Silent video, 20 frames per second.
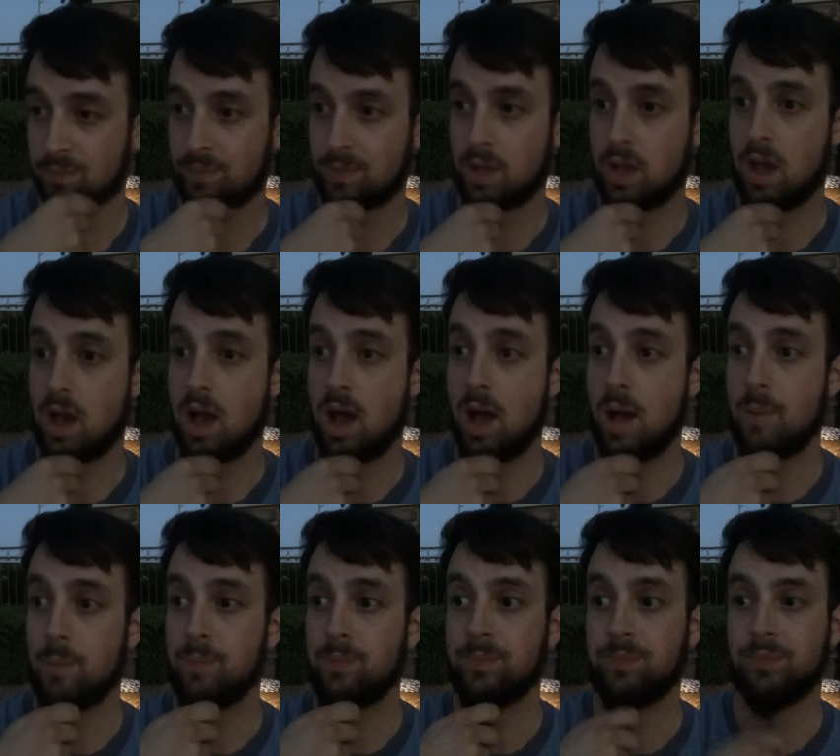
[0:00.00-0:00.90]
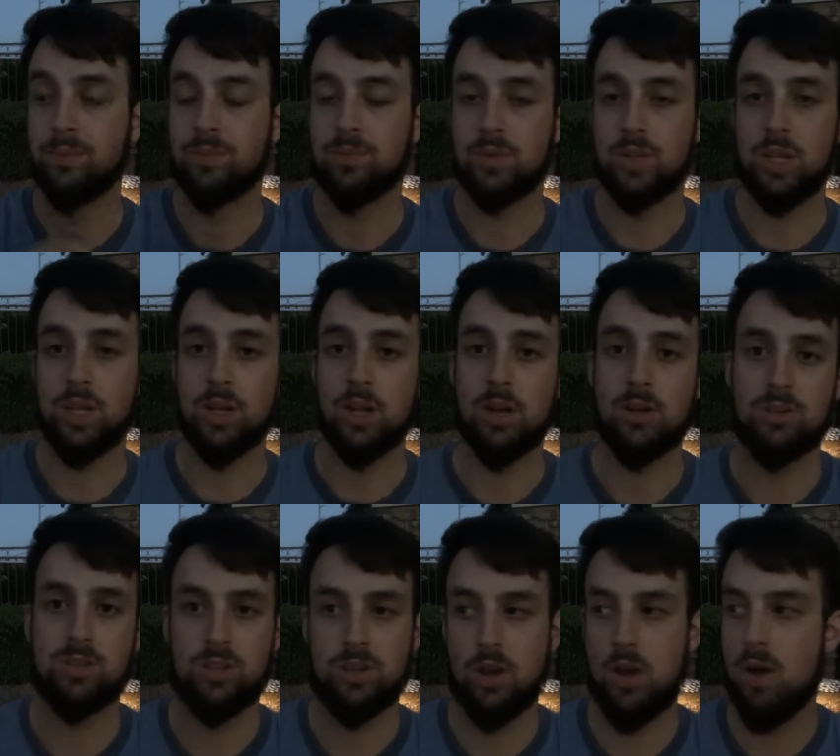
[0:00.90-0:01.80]
Um, you know,
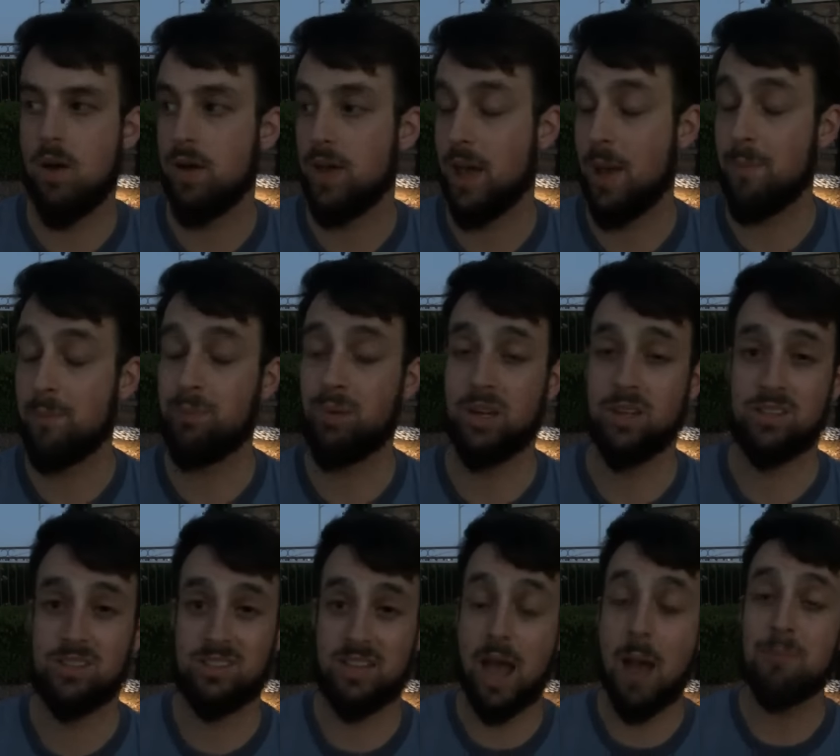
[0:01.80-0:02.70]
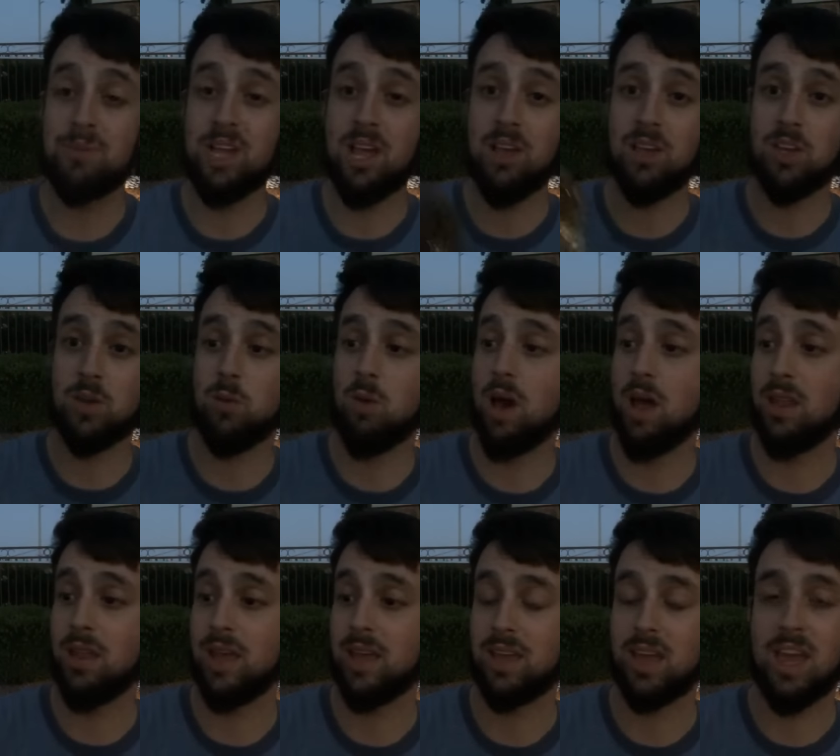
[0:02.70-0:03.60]
so, but I'm telling you
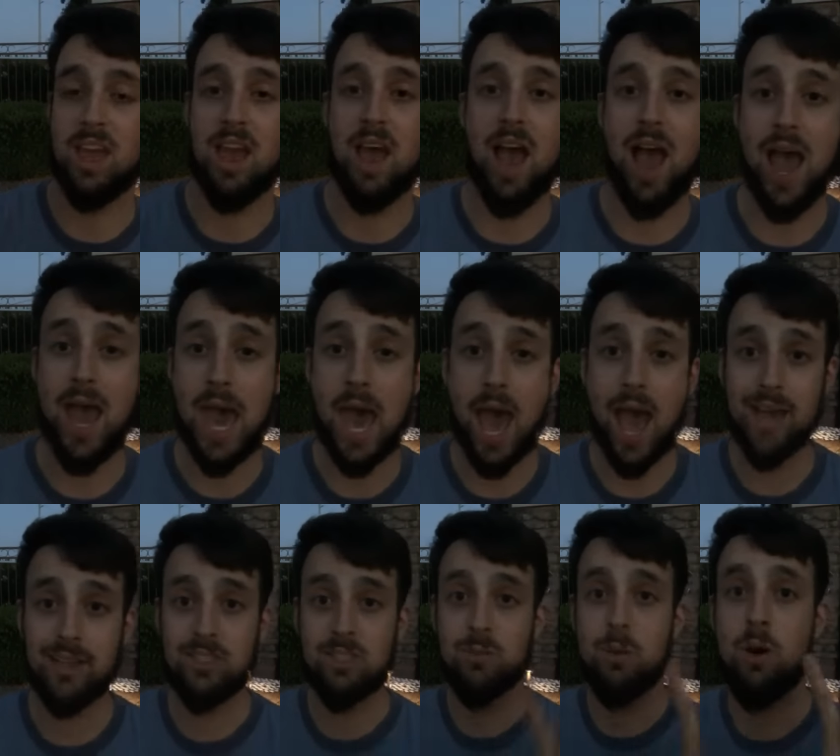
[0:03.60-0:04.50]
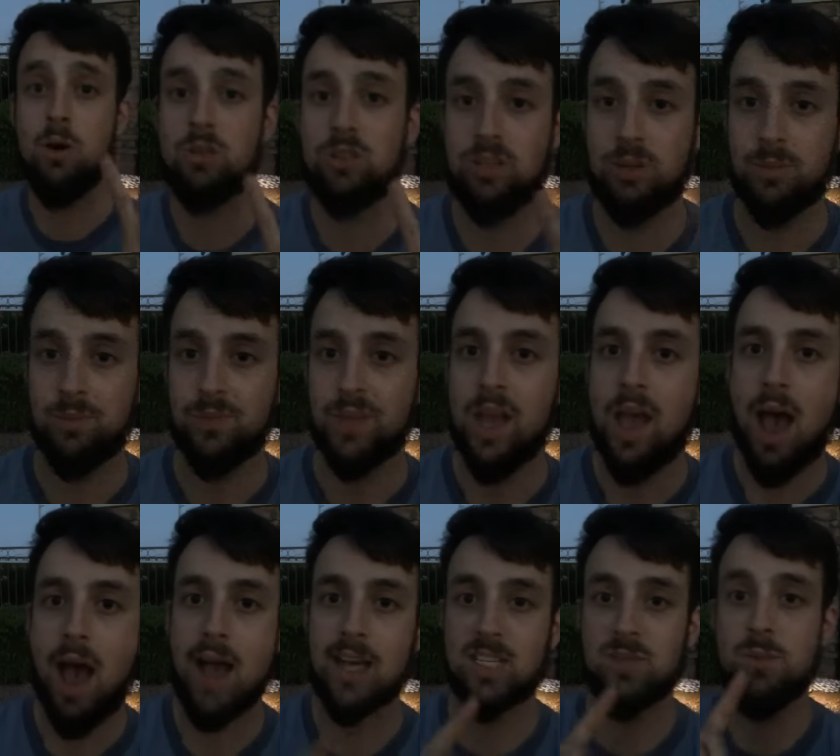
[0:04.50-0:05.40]
what, like I, I smoked,
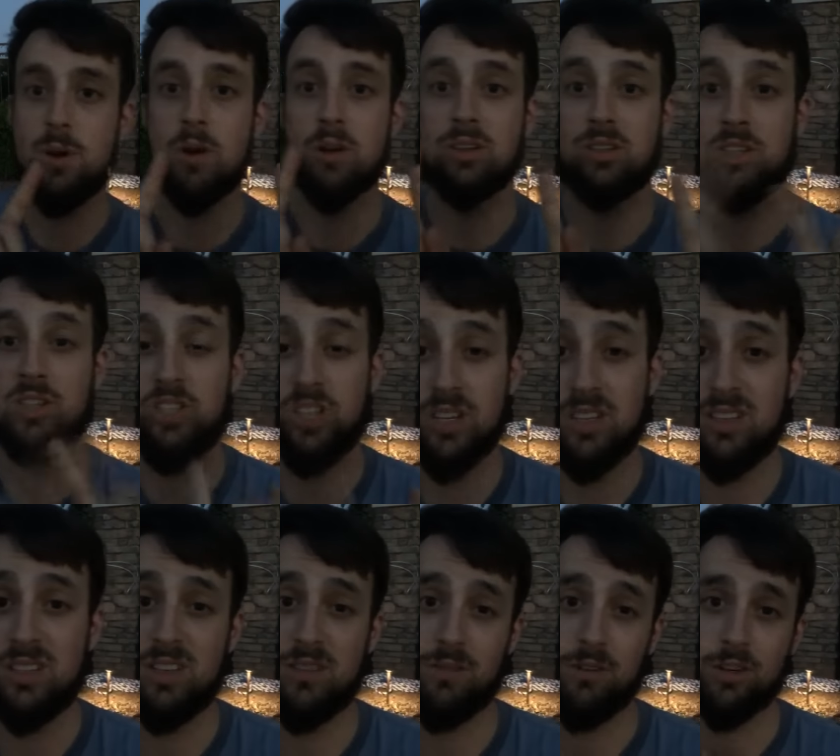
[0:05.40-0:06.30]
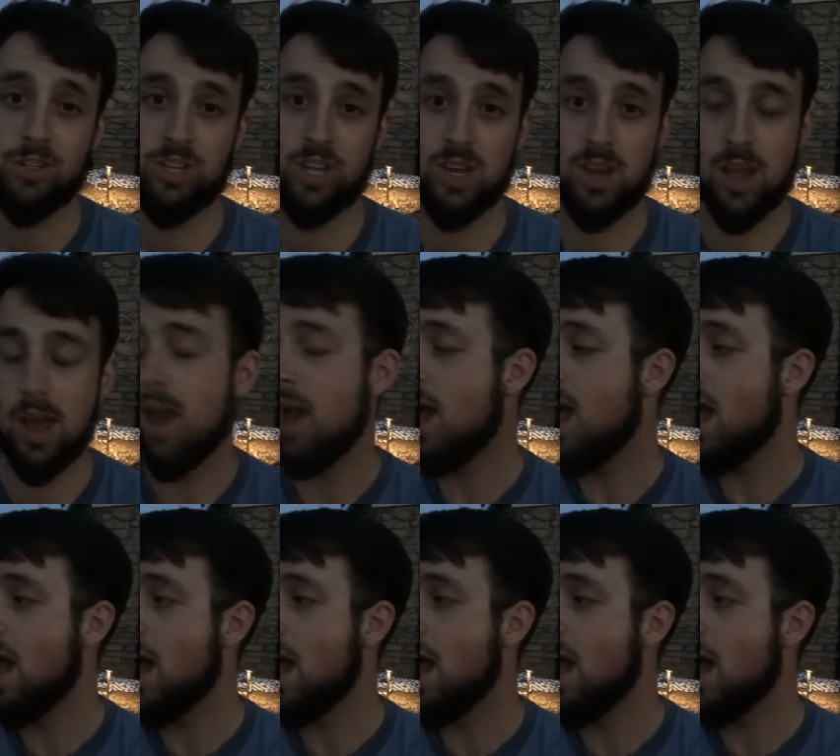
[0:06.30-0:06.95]
I smoked just the Virginia.